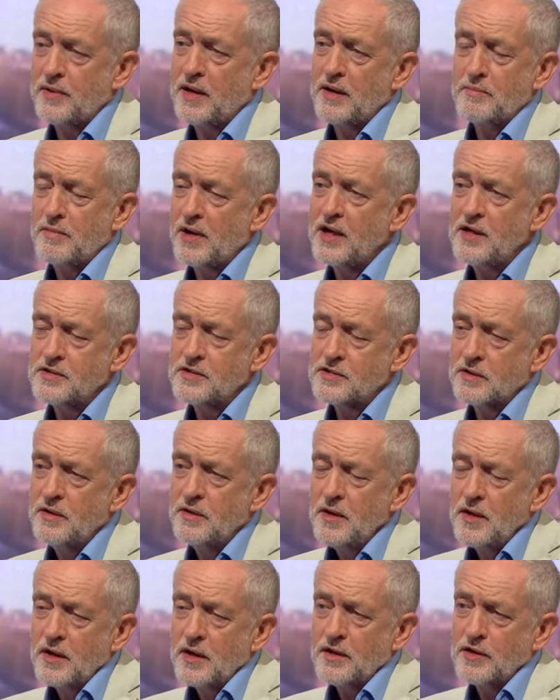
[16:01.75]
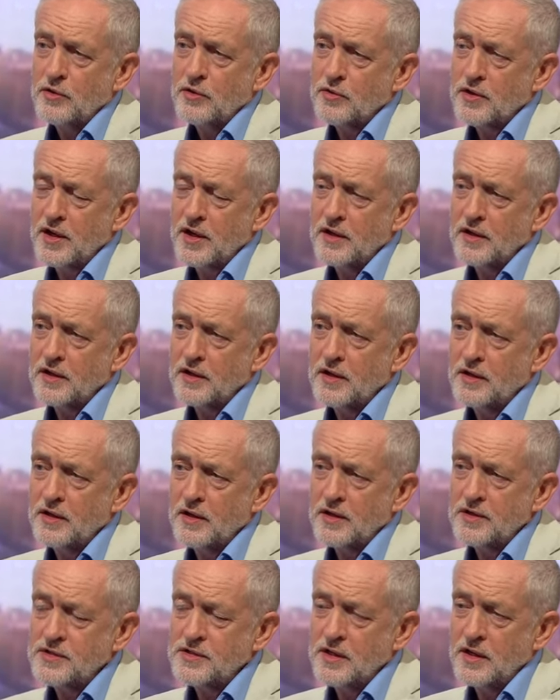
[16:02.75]
Benn made to Neil Kinnock in
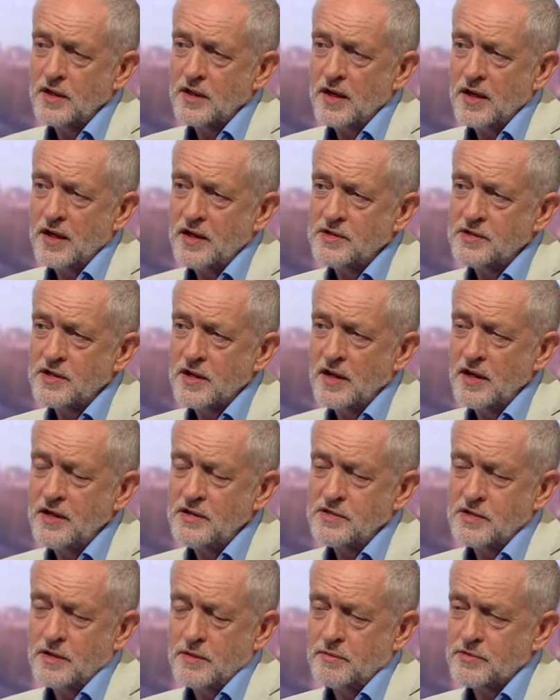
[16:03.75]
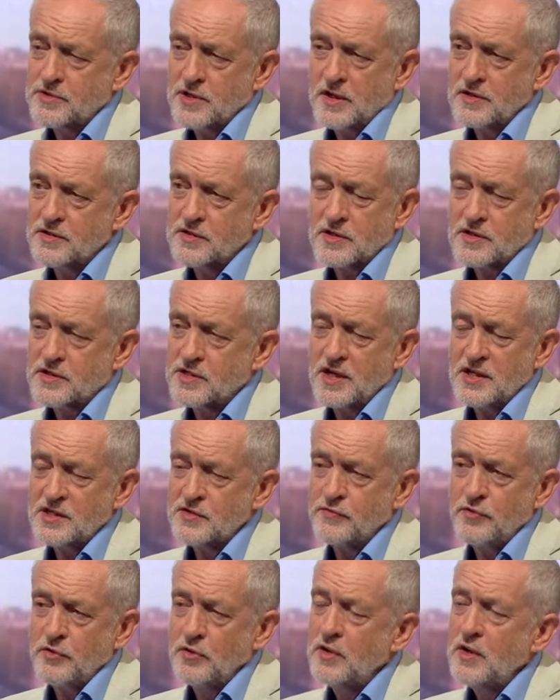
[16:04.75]
1988. It was
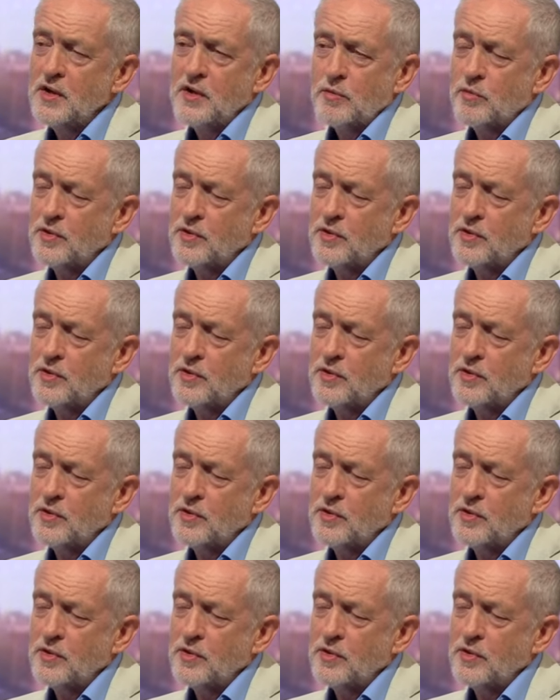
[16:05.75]
unsuccessful. Mm.